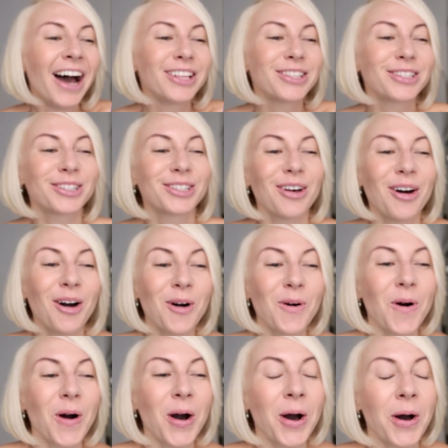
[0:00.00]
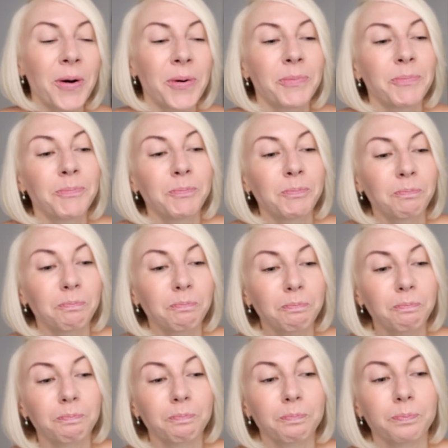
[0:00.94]
So,
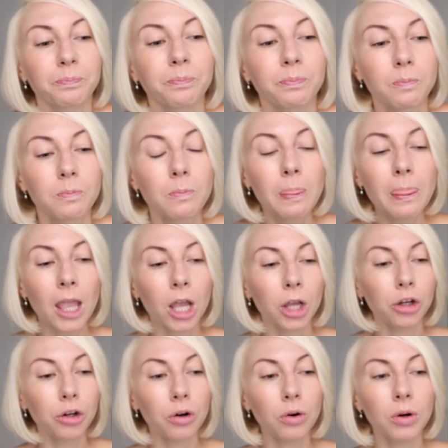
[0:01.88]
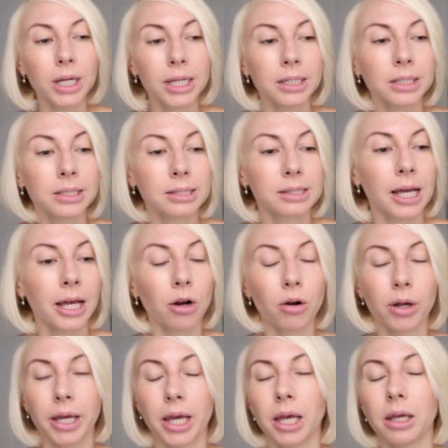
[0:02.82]
you know, I said,
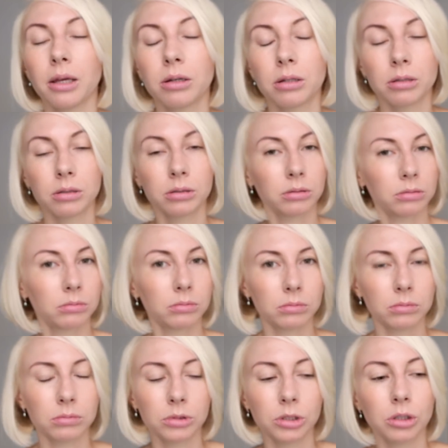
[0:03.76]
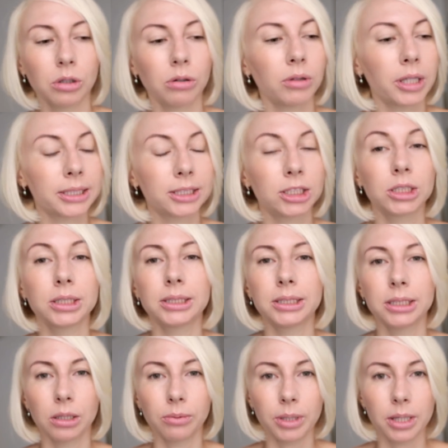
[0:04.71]
okay, you know, let's just
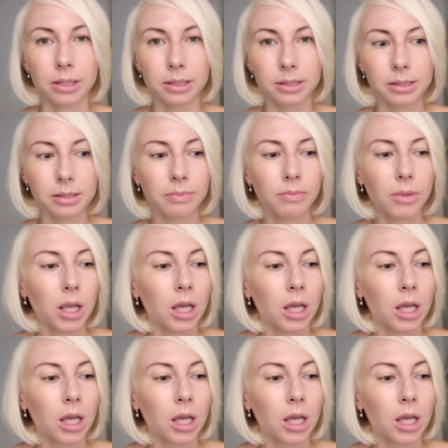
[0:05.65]
deal with this.